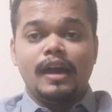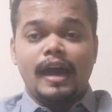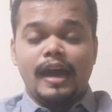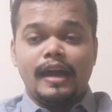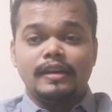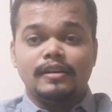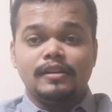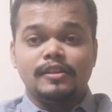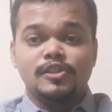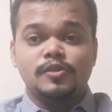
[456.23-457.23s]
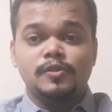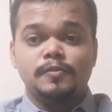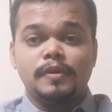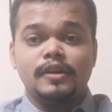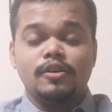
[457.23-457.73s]
And the
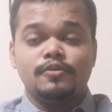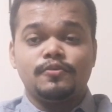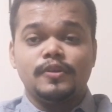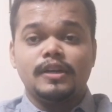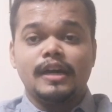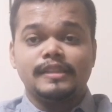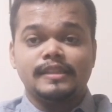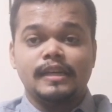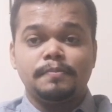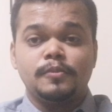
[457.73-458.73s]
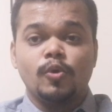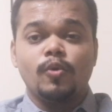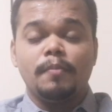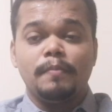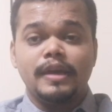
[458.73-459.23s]
spirit of fear has gripped
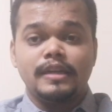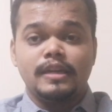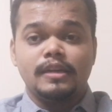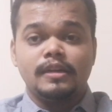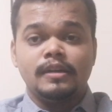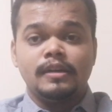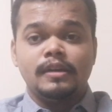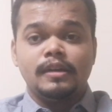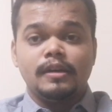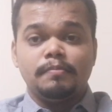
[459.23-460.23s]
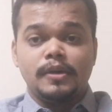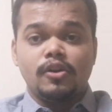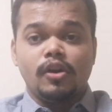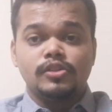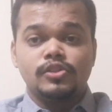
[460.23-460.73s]
over many
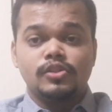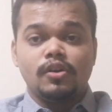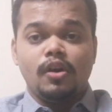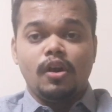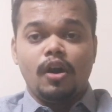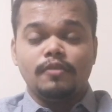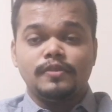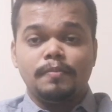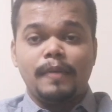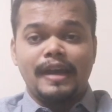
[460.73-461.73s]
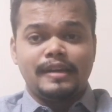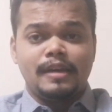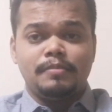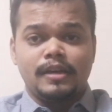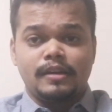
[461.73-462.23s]
because of the
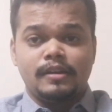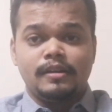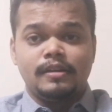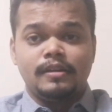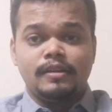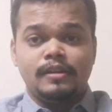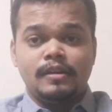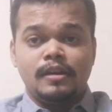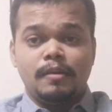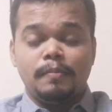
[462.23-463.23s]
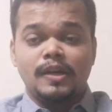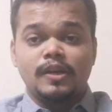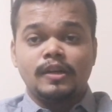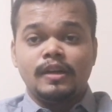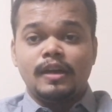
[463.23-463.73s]
pandemic.
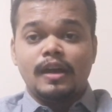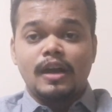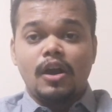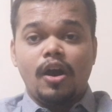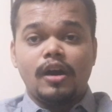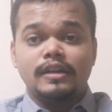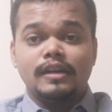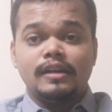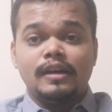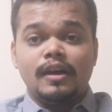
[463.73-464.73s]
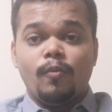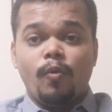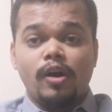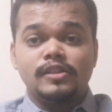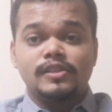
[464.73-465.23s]
But God
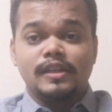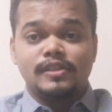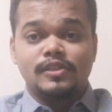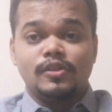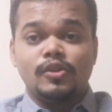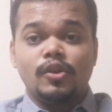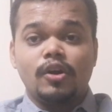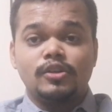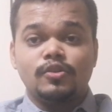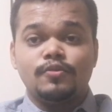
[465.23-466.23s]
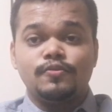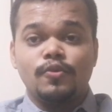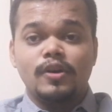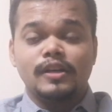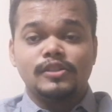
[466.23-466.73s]
wants us not to
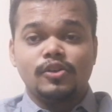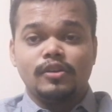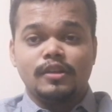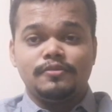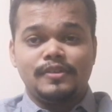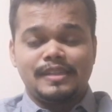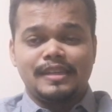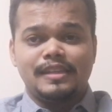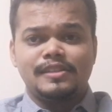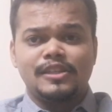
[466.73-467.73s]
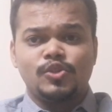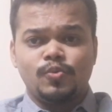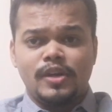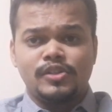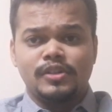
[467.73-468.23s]
focus on the physical
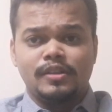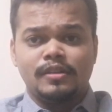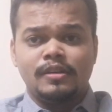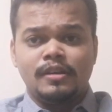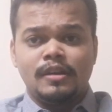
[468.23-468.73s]
situation,